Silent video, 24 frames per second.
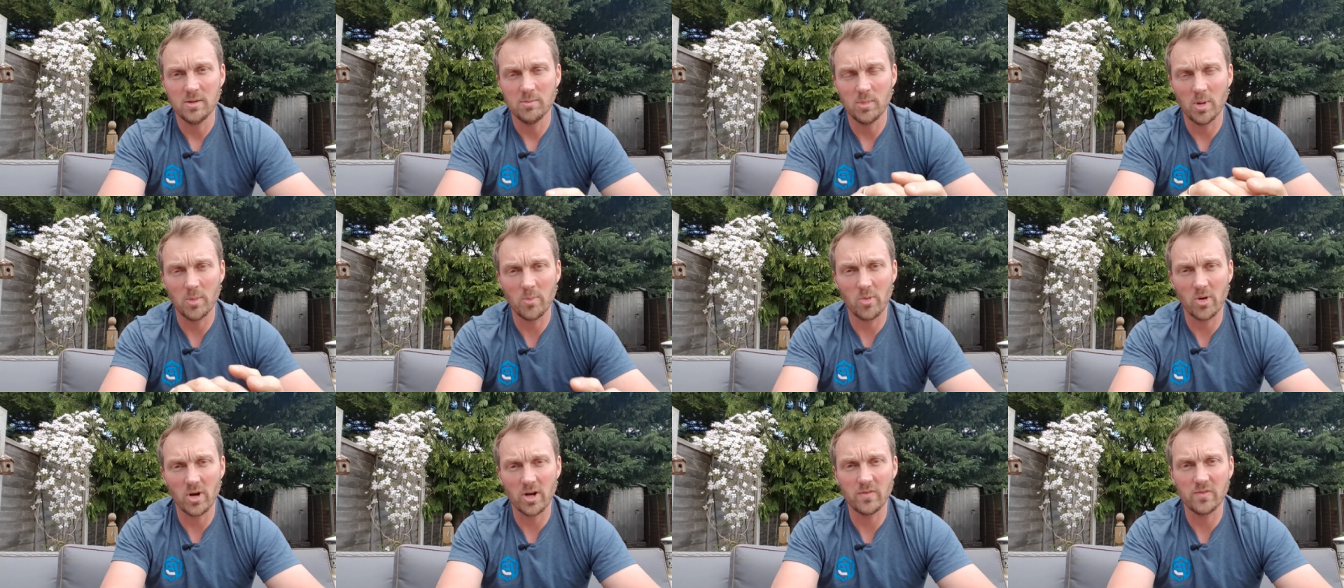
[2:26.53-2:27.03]
my
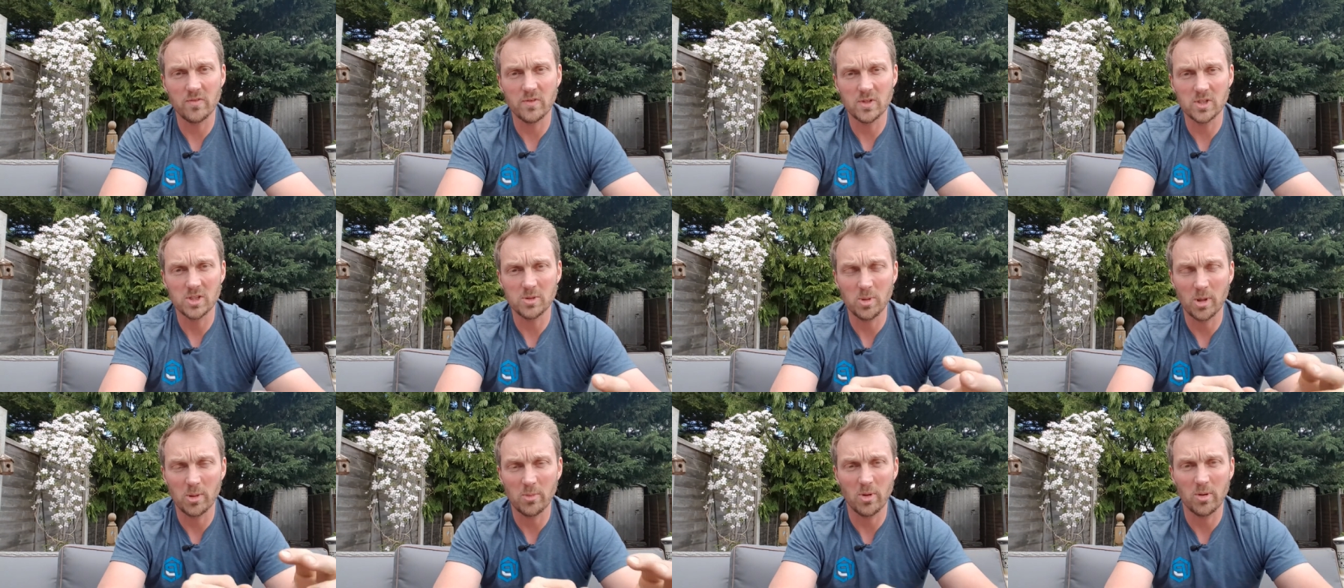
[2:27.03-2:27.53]

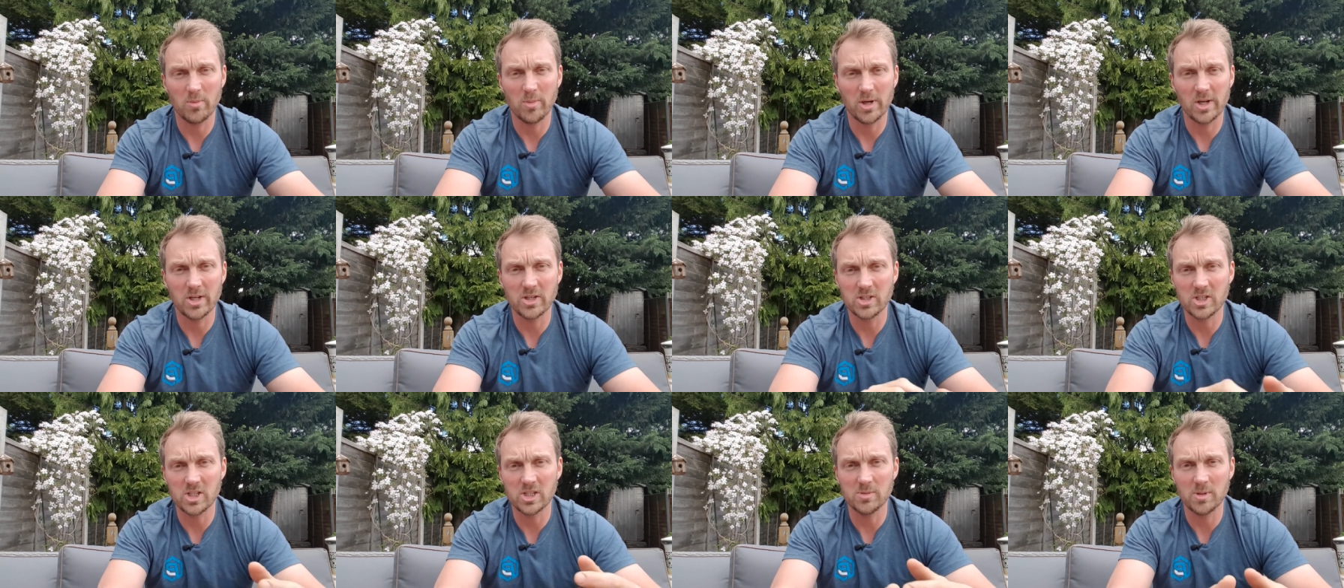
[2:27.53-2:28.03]
breakfast, popping in my
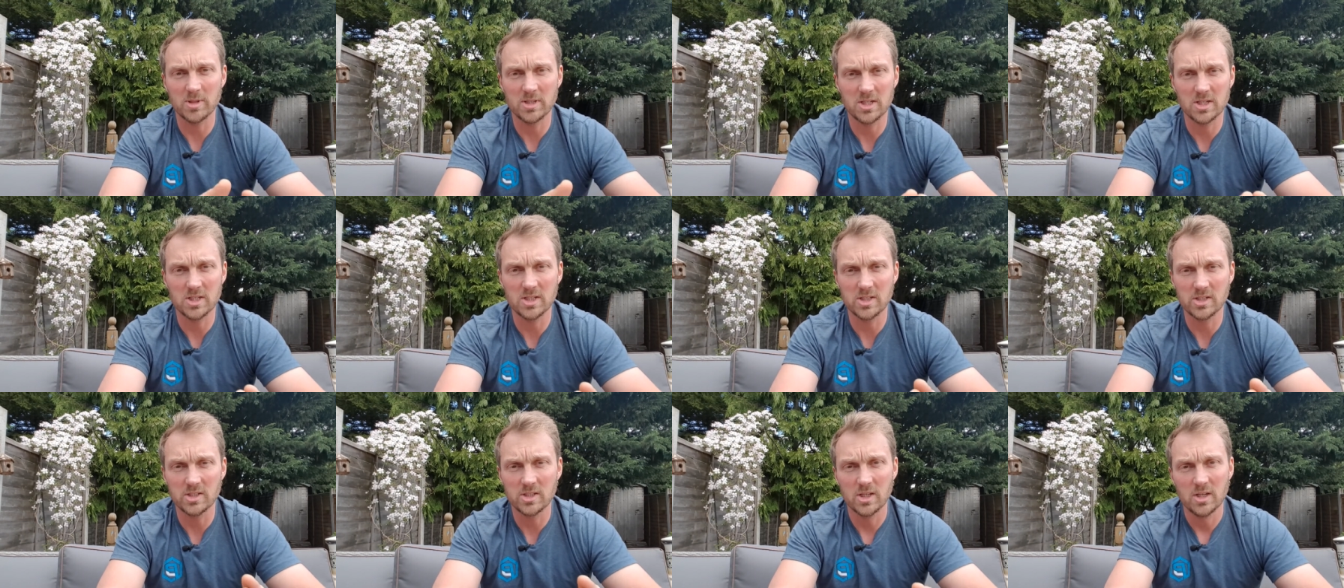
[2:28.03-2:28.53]
lunches, my
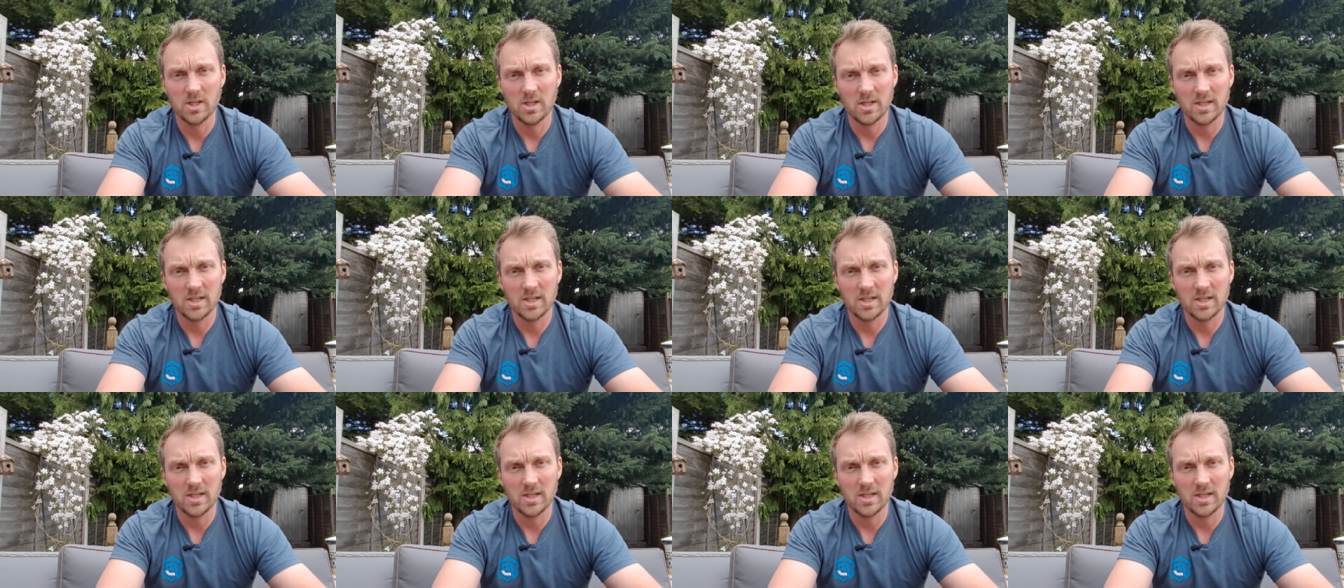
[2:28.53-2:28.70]
dinners.